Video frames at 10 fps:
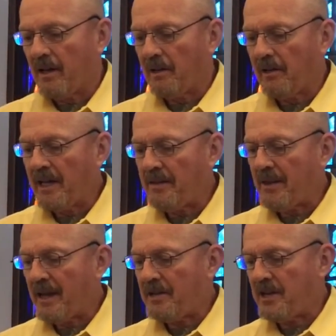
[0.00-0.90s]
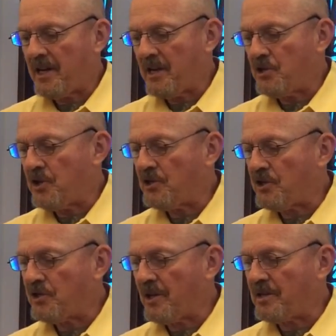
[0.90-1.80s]
Late that day,
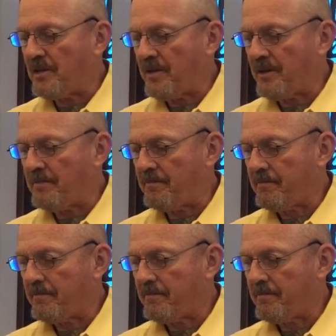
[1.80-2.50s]
Jesus said to them,